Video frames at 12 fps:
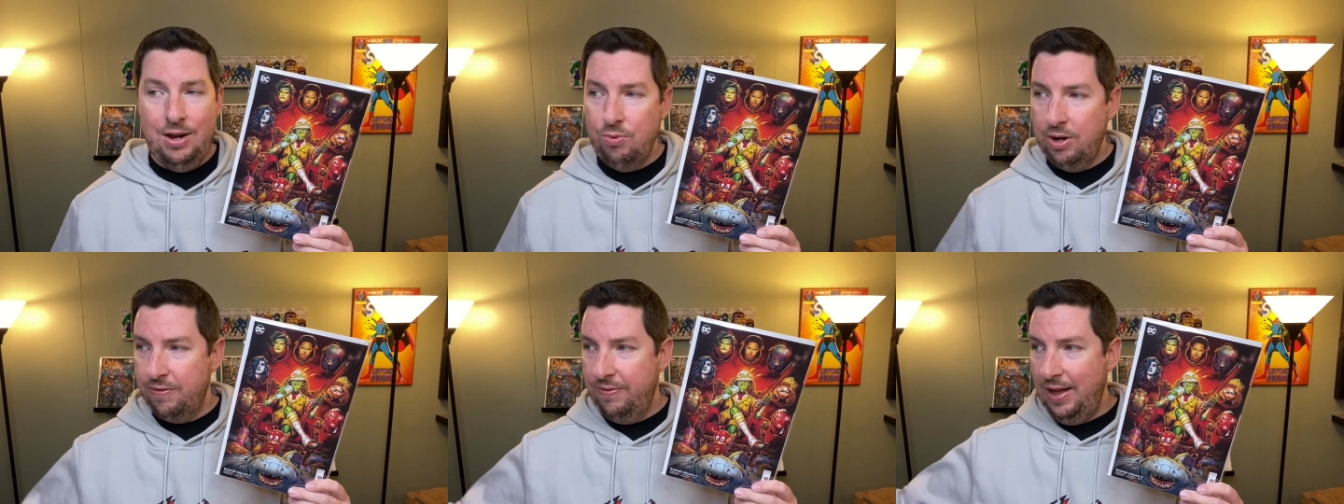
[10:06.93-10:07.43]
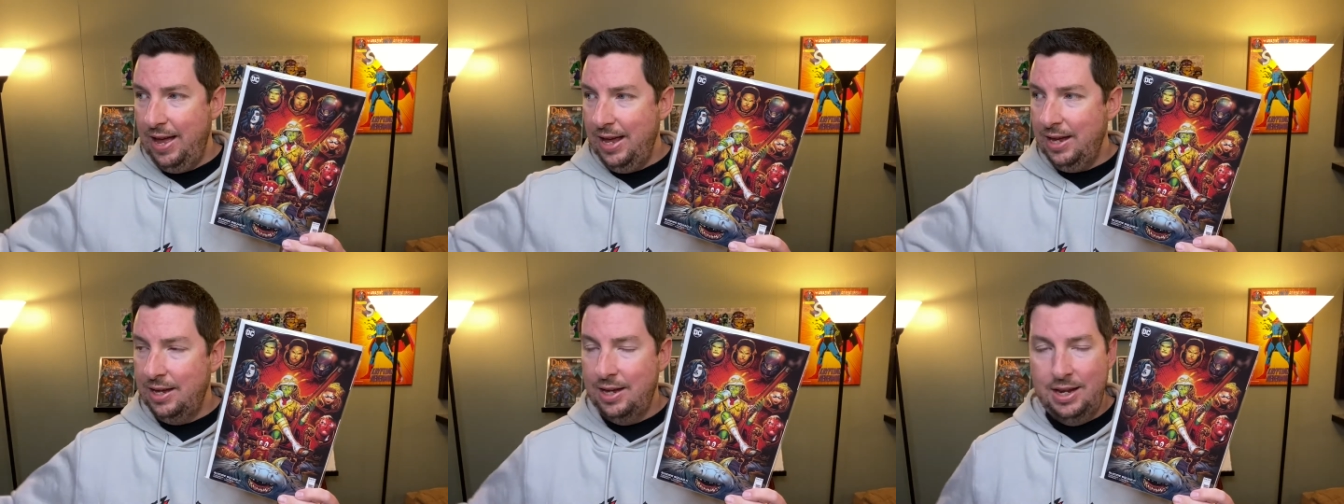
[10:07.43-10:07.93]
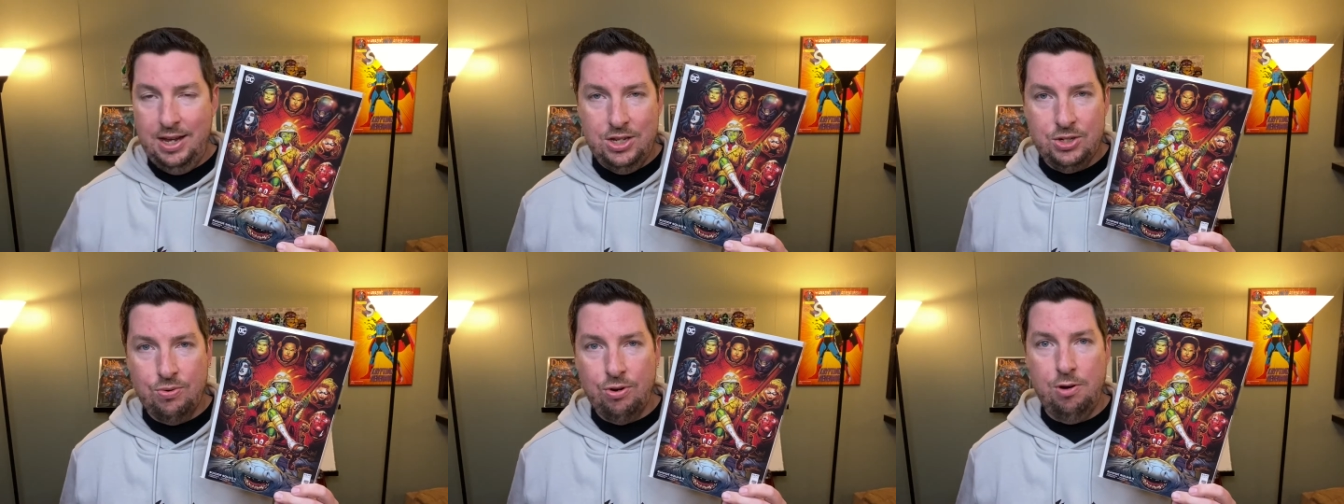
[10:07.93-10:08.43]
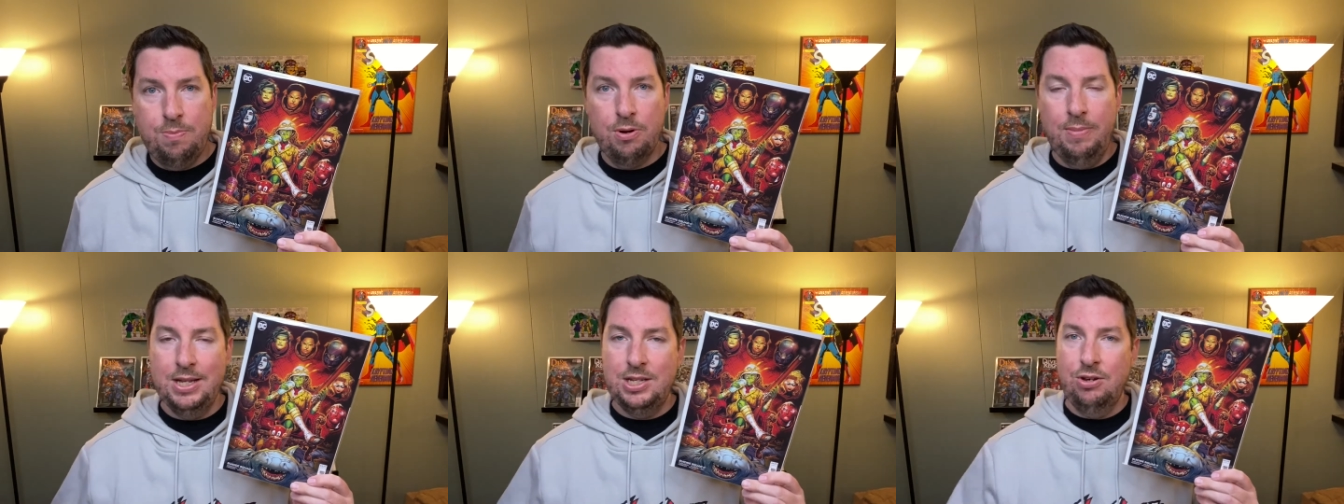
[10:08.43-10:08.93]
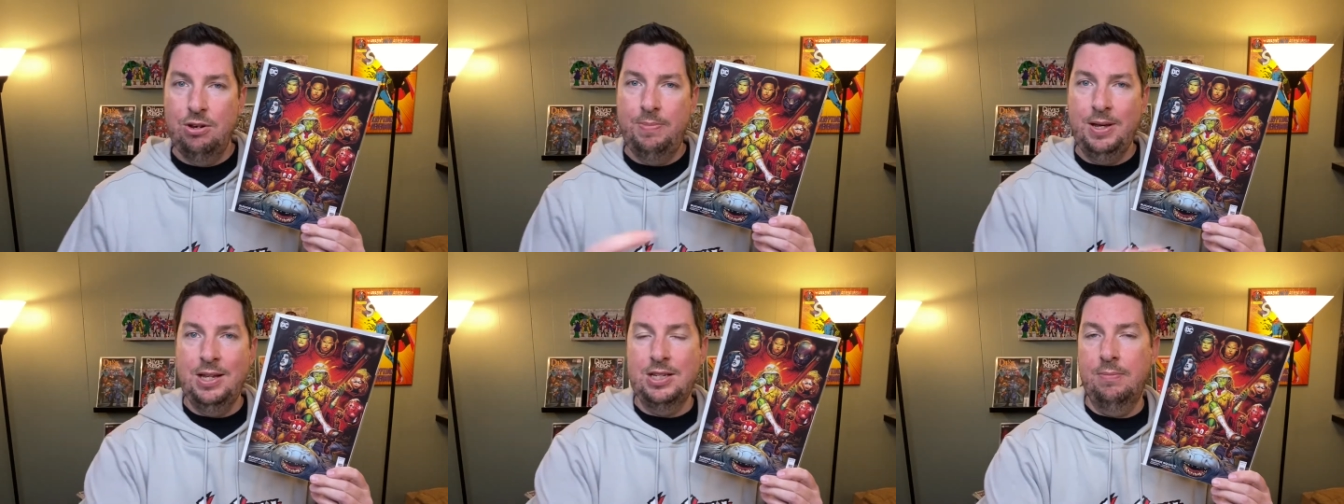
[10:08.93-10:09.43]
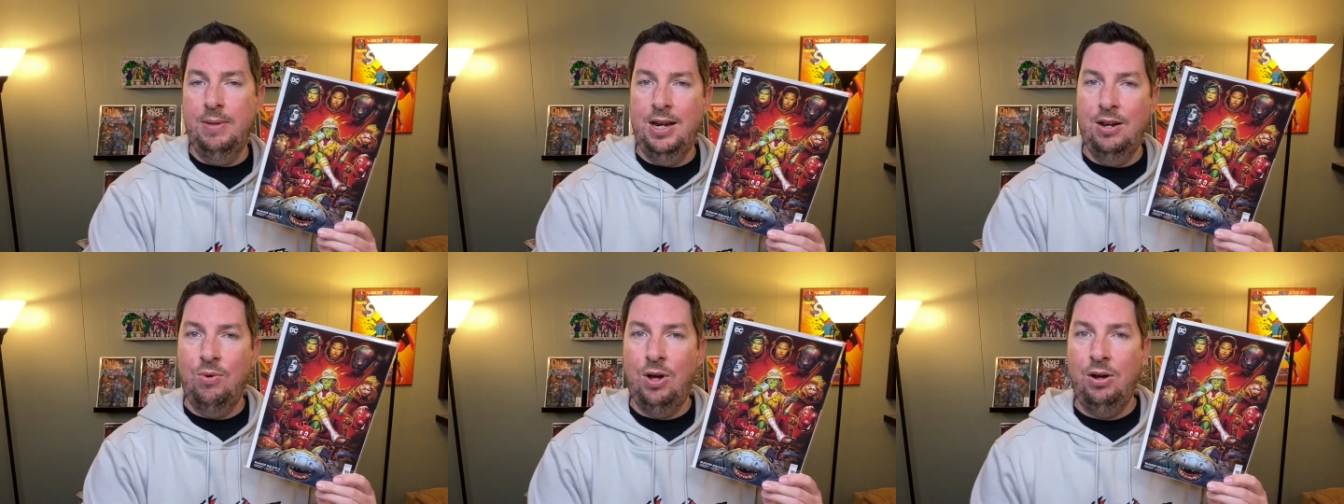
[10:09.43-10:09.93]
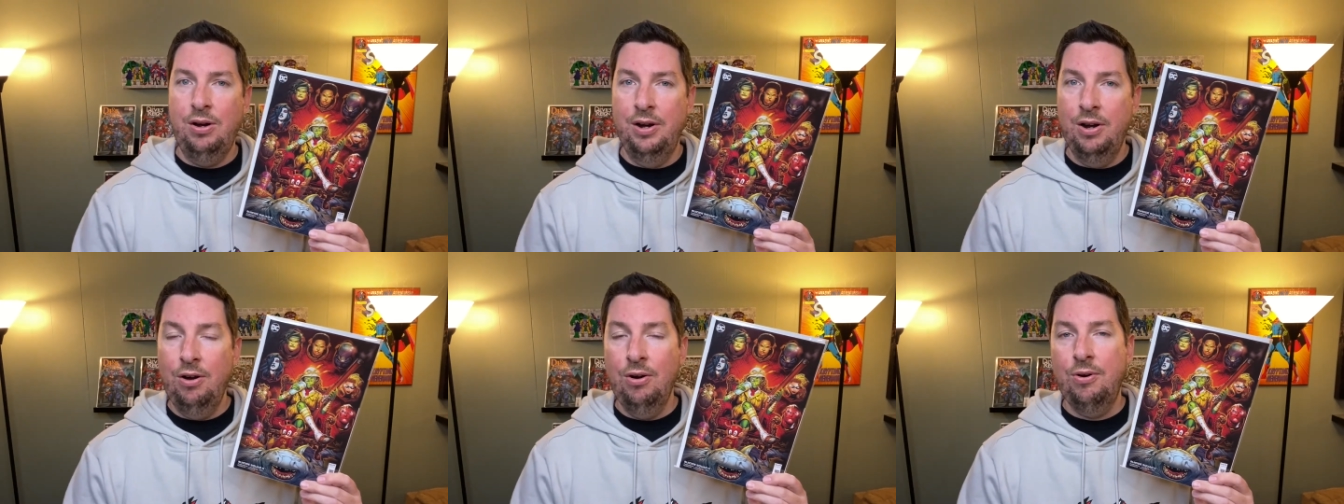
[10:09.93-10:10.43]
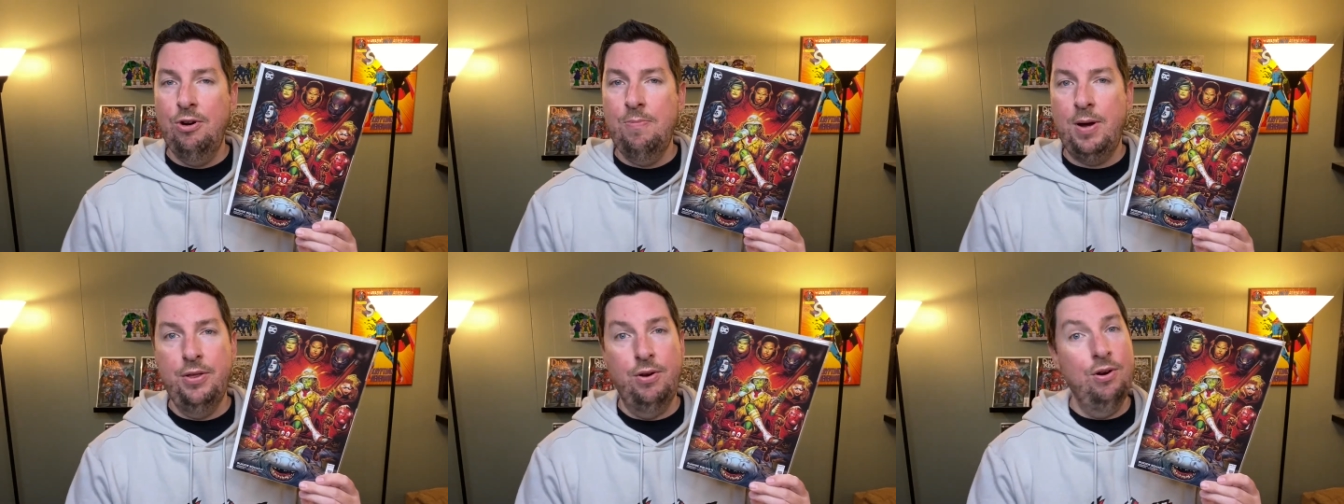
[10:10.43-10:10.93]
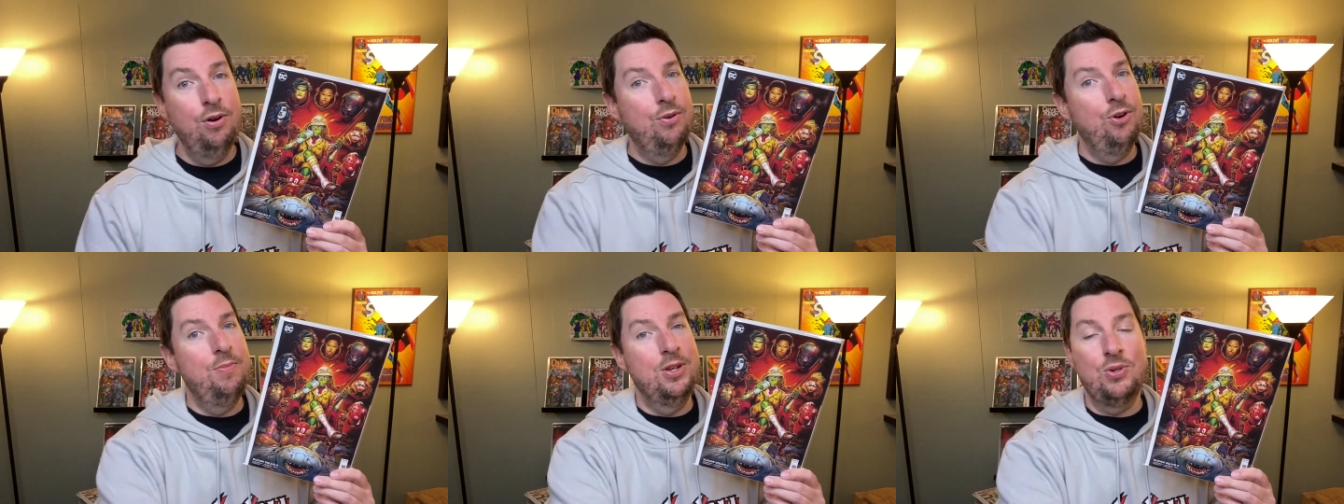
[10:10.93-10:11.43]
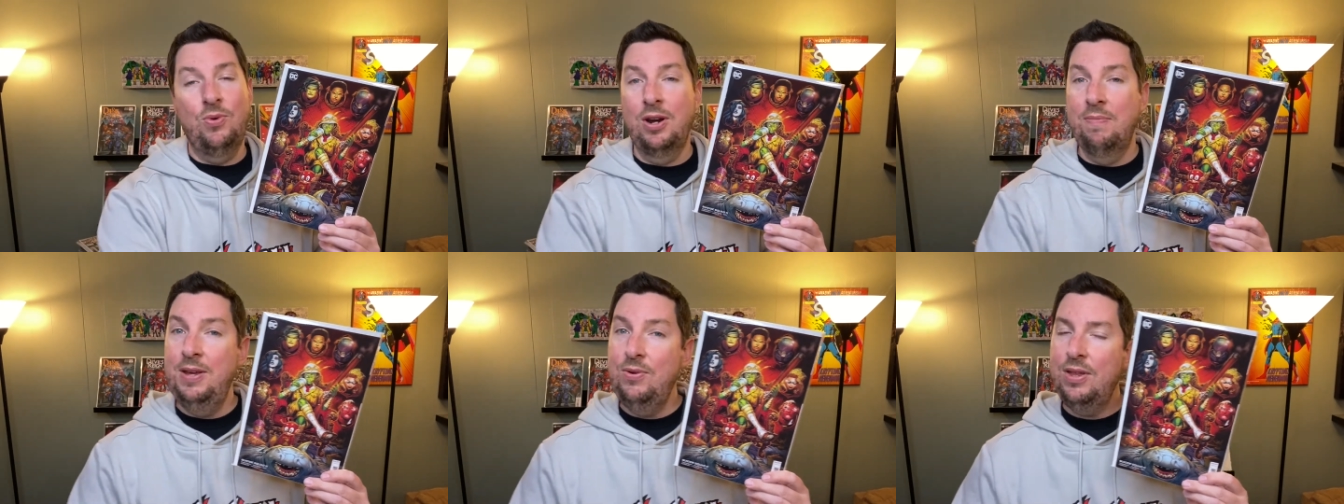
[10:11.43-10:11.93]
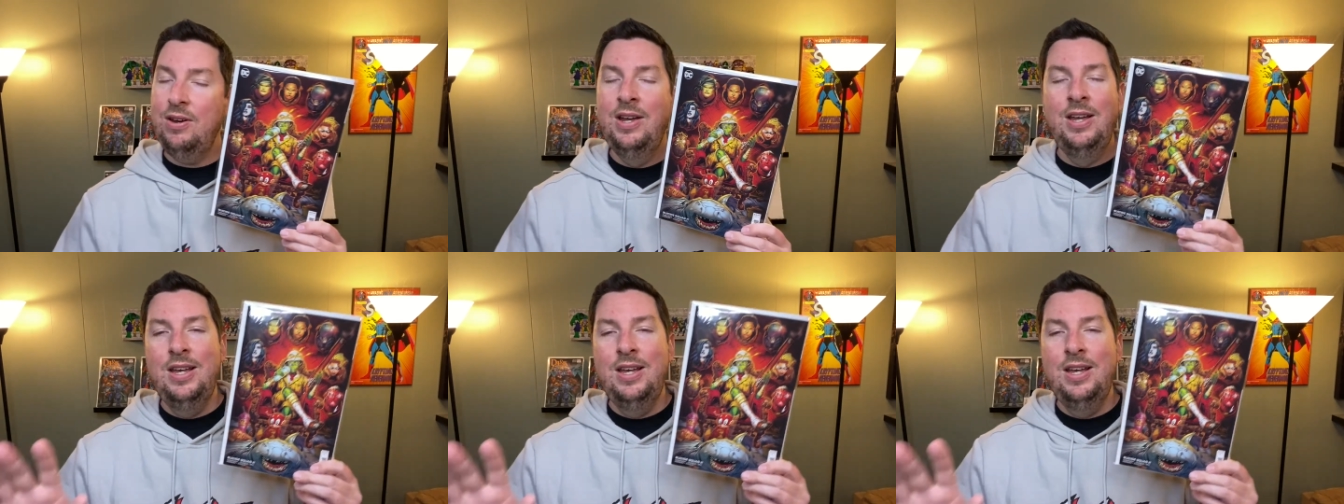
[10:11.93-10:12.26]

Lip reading: Rick Flagg and his group are about to go up against Amanda Waller and her group, although her group doesn't want to be with her.